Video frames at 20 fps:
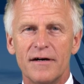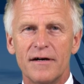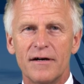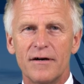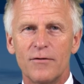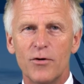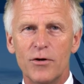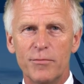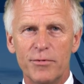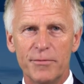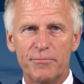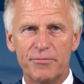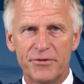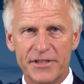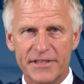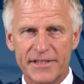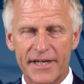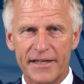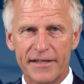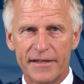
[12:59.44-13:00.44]
will be
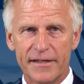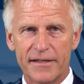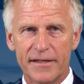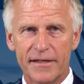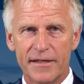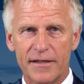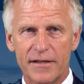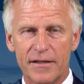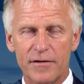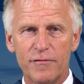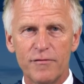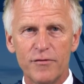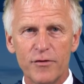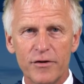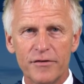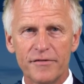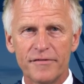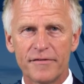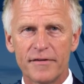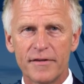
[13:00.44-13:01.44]
presented. The
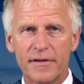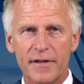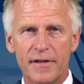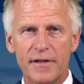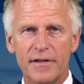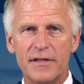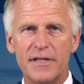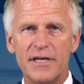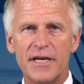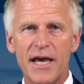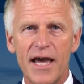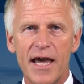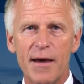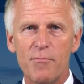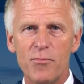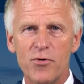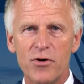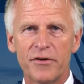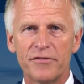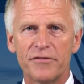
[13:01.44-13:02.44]
first, the
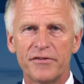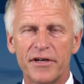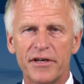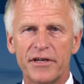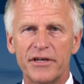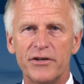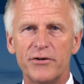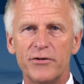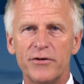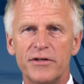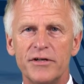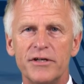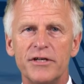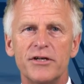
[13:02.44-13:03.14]
Hamburg security